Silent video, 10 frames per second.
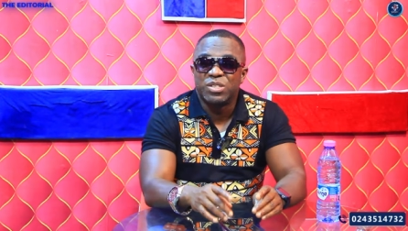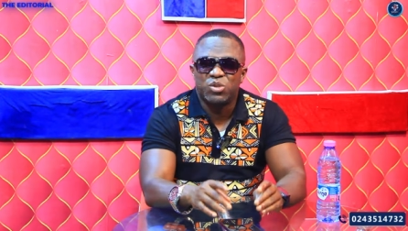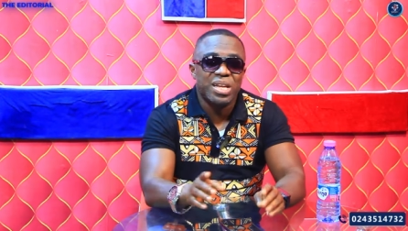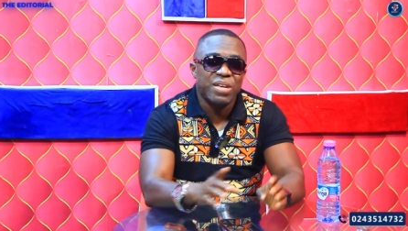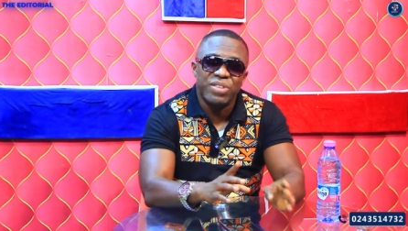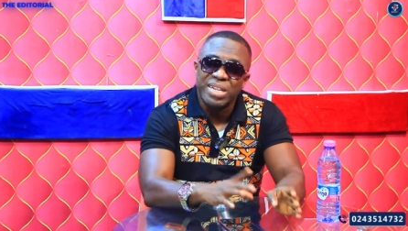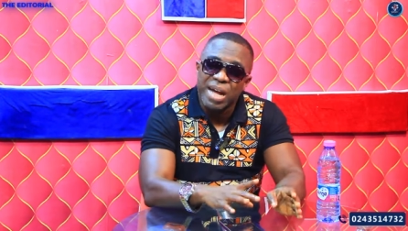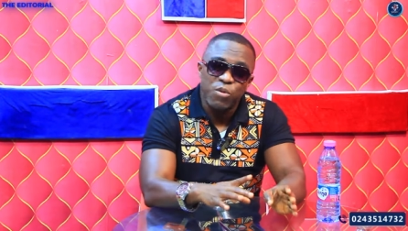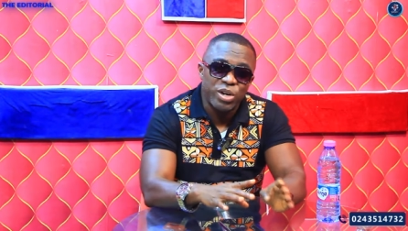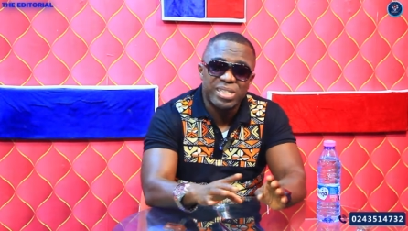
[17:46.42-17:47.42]
To live in
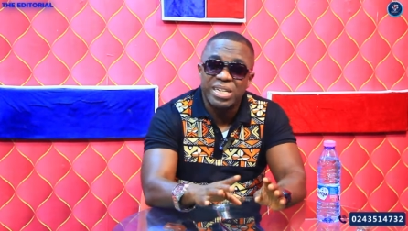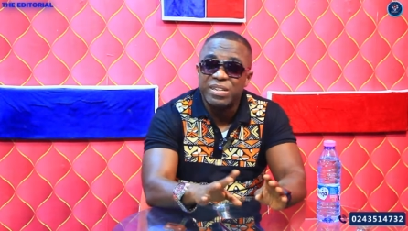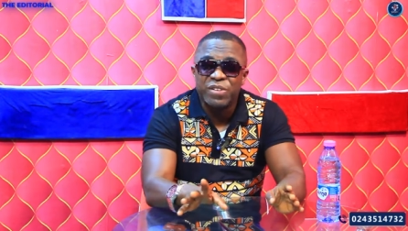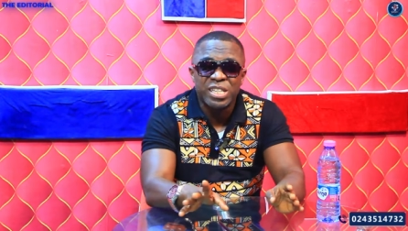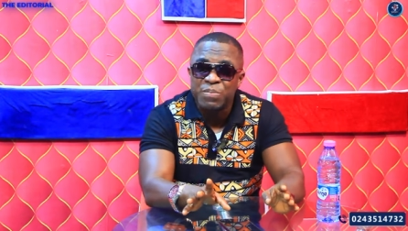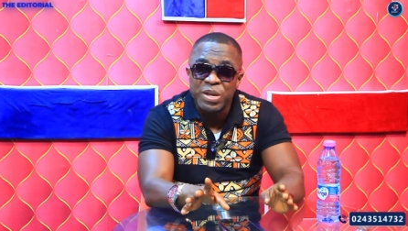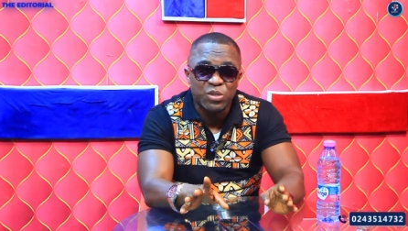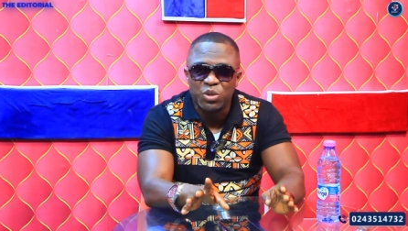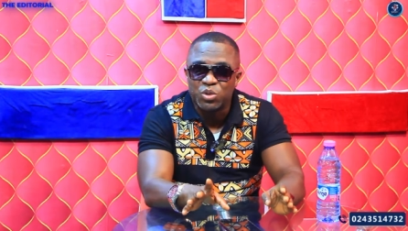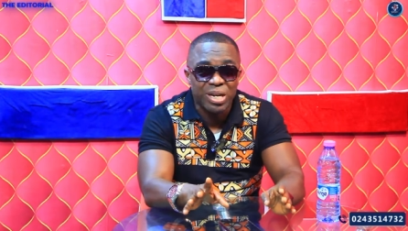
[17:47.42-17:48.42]
that world is a different
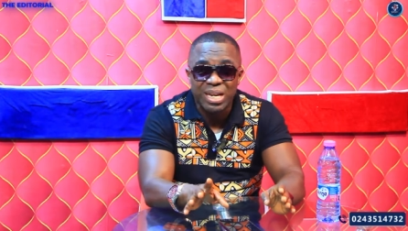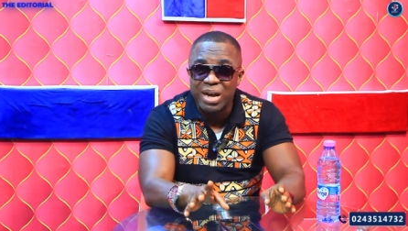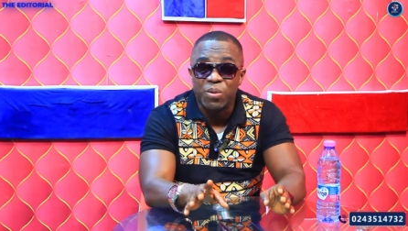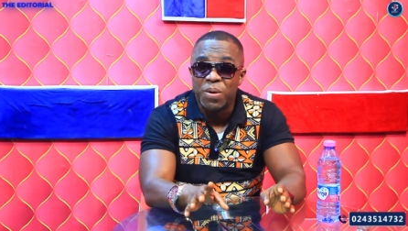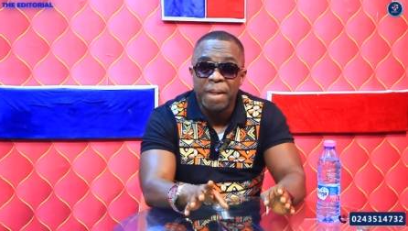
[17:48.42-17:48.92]
space altogether.